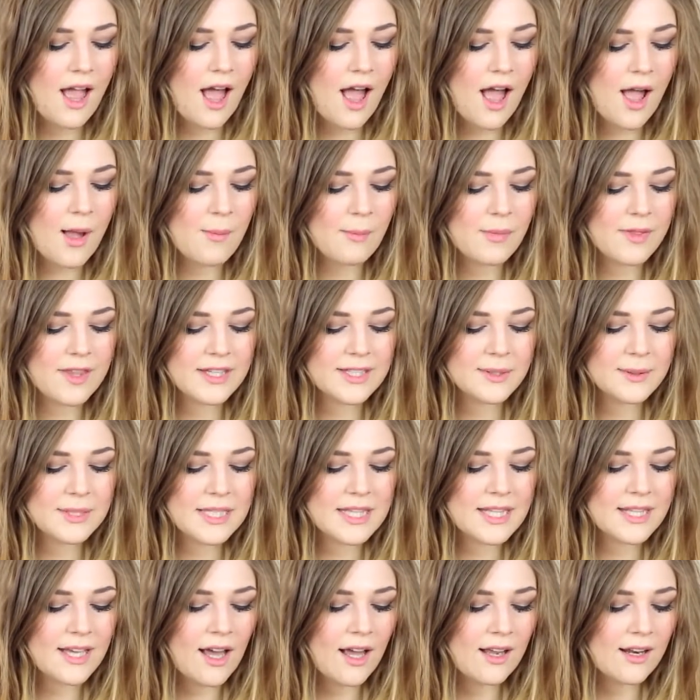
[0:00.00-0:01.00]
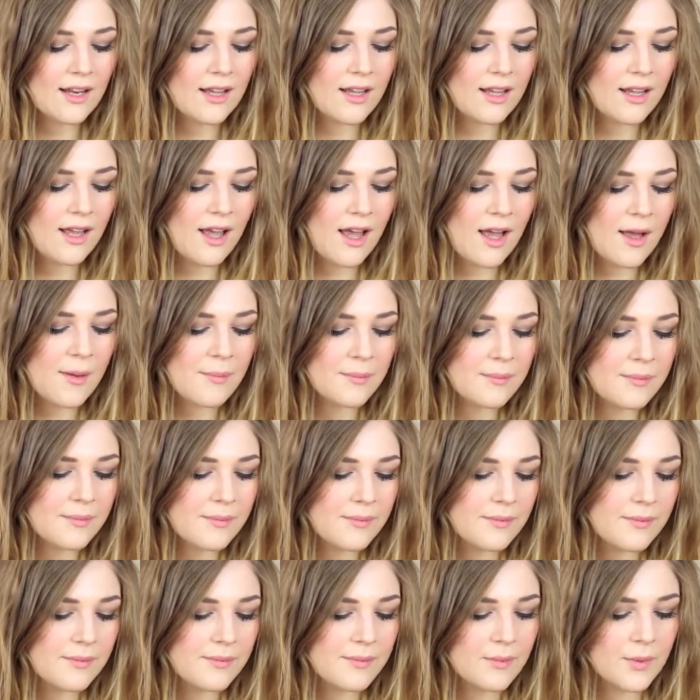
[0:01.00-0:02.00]
But this is in the colour,
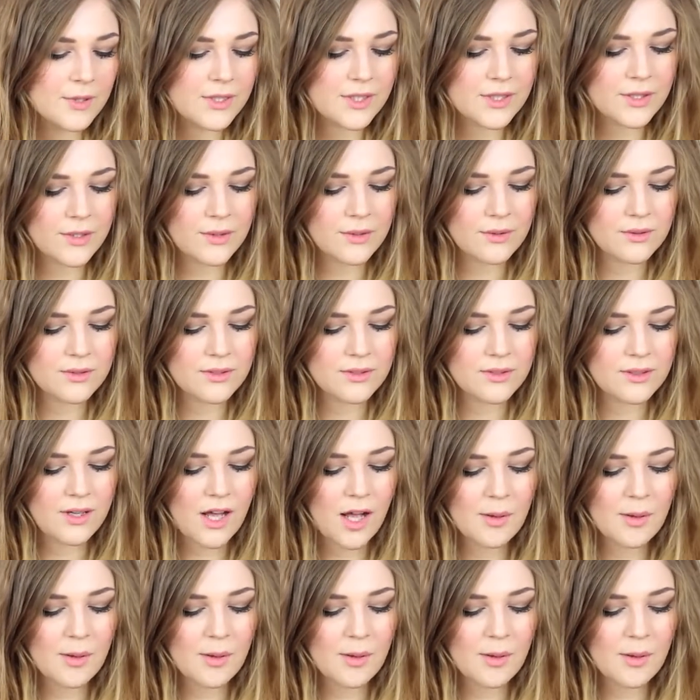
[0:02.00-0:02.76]
what's it called?